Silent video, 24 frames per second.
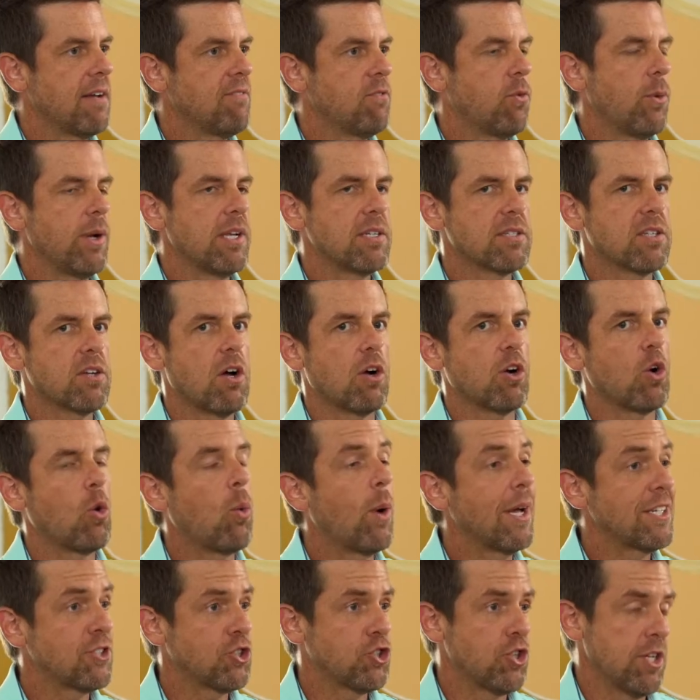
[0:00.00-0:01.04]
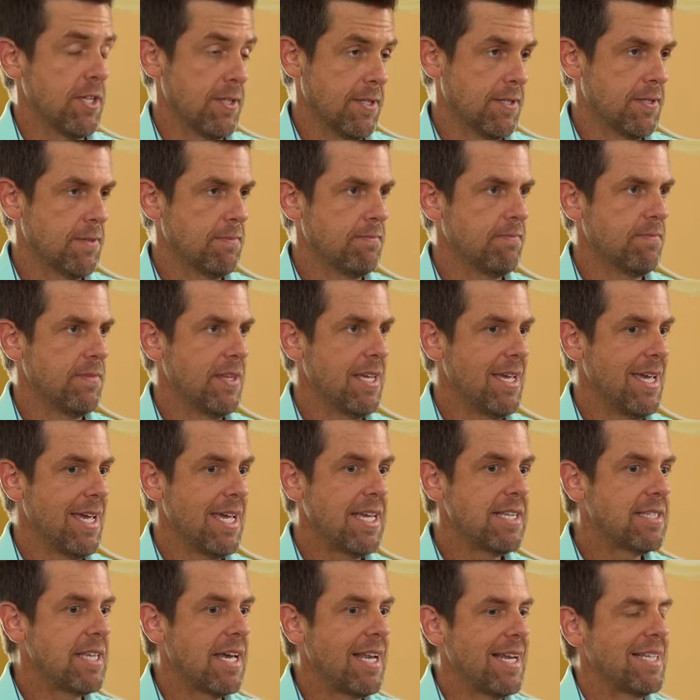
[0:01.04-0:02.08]
void is called questions.
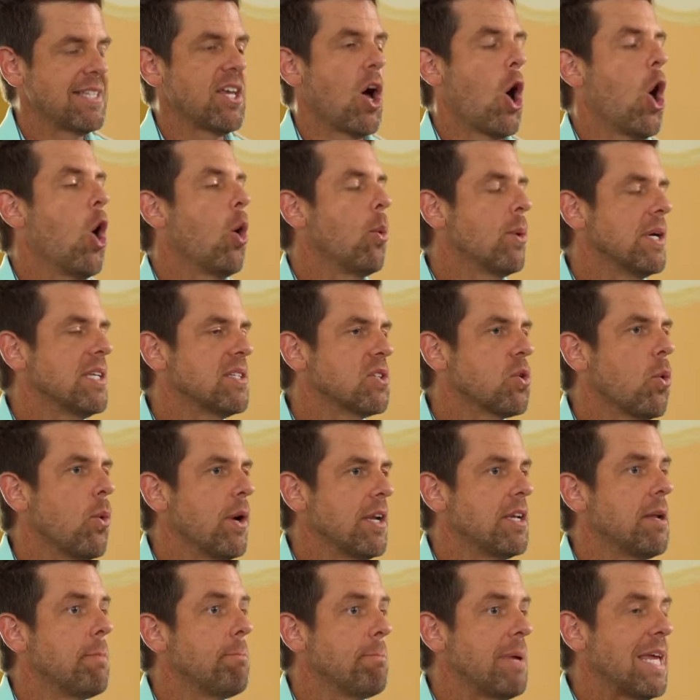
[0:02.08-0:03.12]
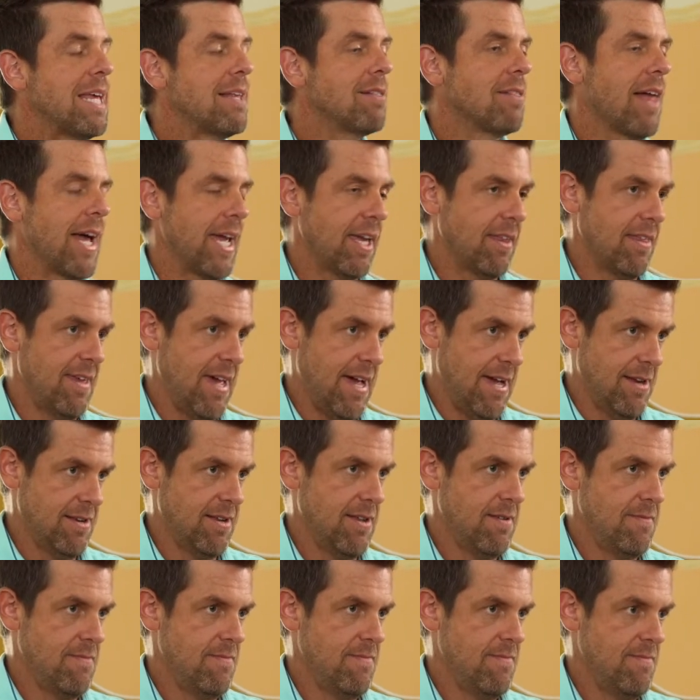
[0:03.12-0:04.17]
He said it's always going to be like
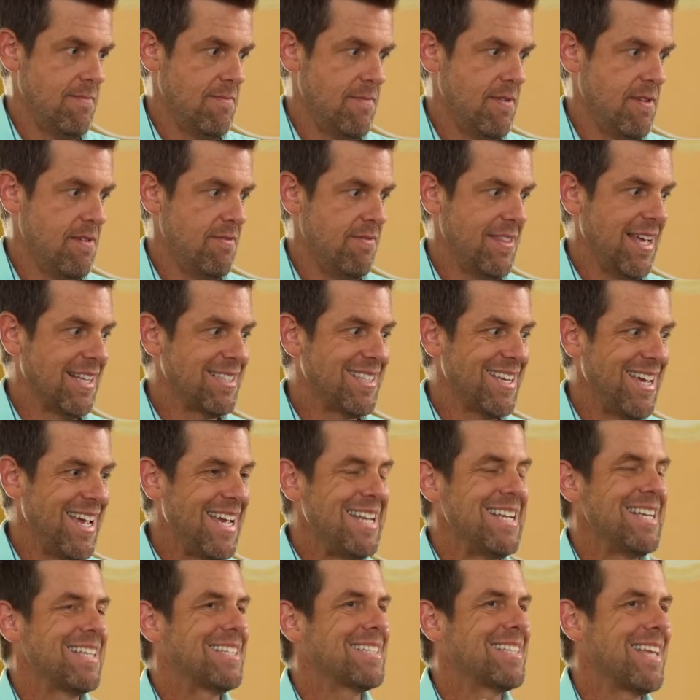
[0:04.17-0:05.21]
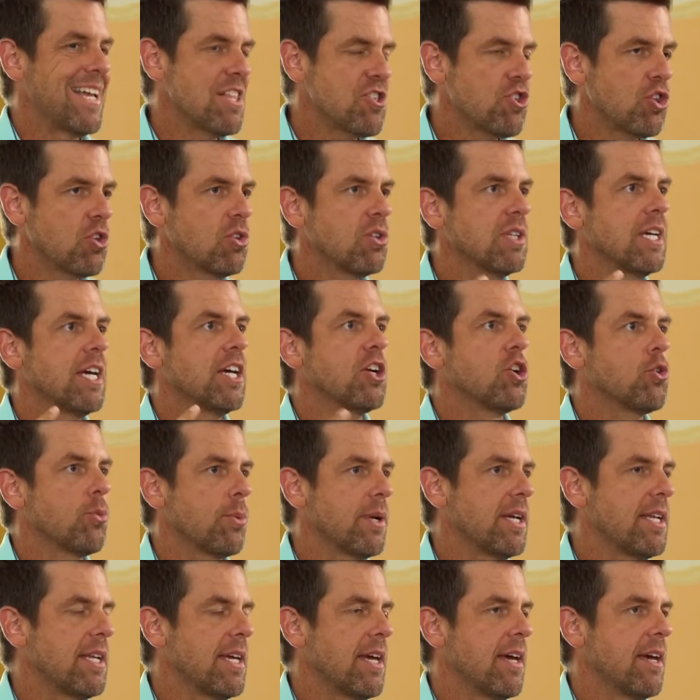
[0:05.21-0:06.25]
that. That's an essential
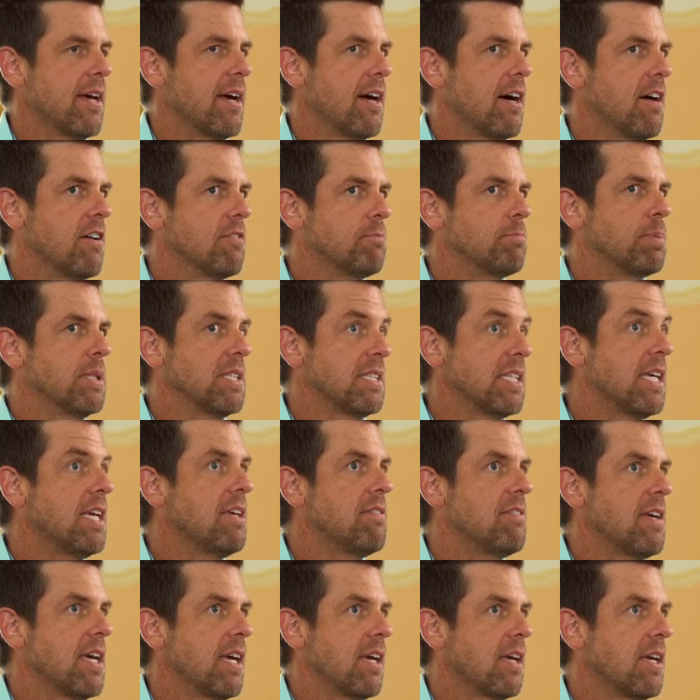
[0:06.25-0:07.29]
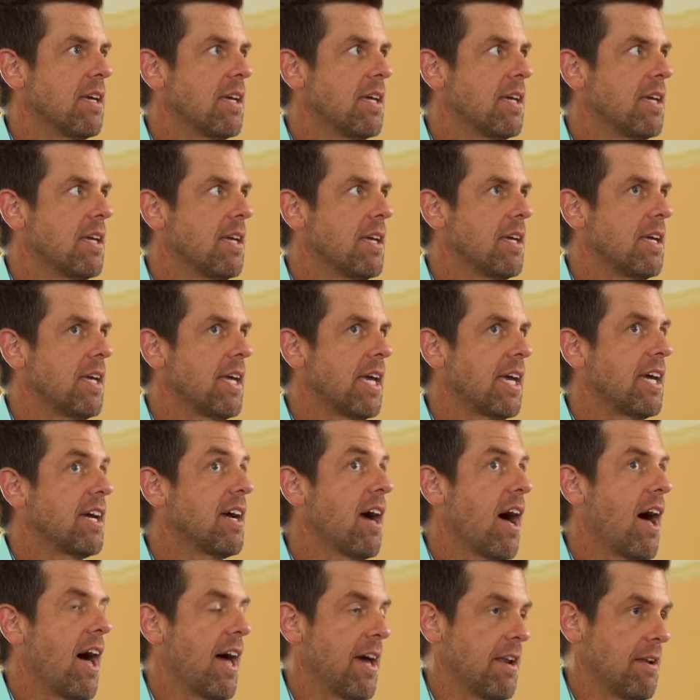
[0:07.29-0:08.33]
ingredient of believing in
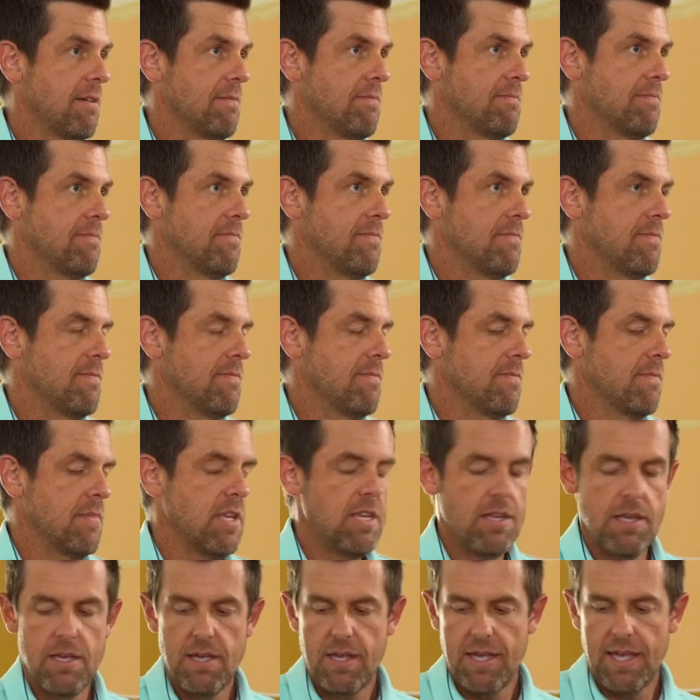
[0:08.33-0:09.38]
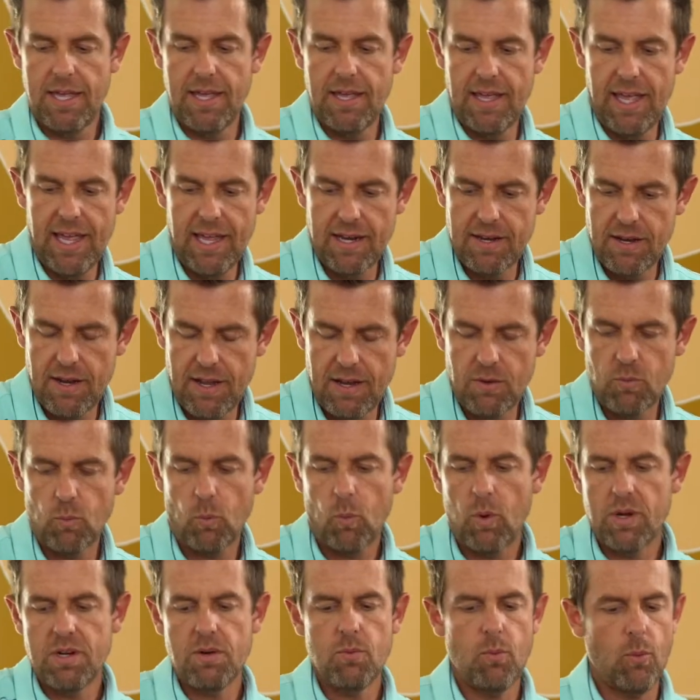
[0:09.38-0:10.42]
God. In
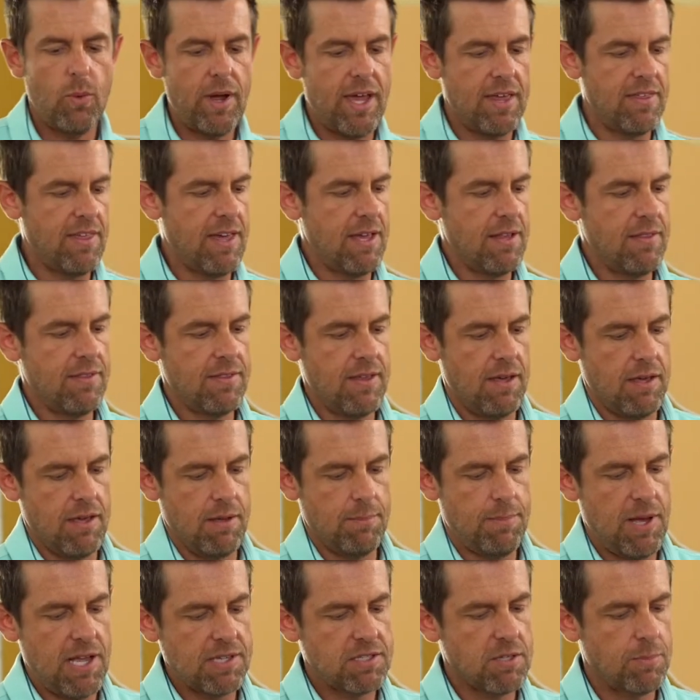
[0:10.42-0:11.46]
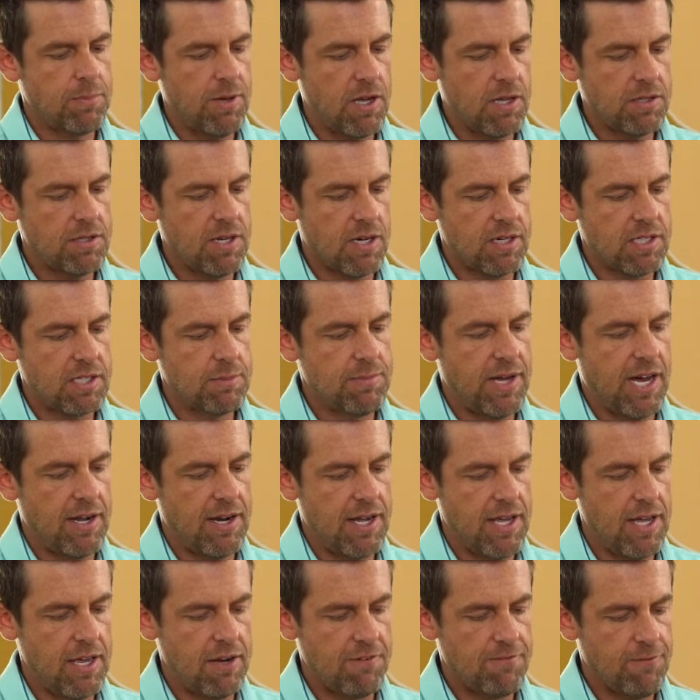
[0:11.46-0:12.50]
one way that the Apostle Paul talks
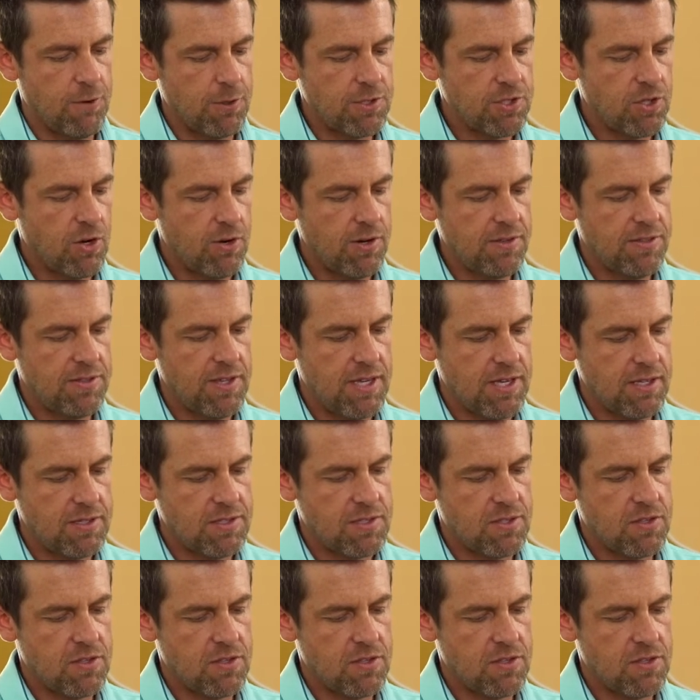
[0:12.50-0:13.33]
about it in 1 Corinthians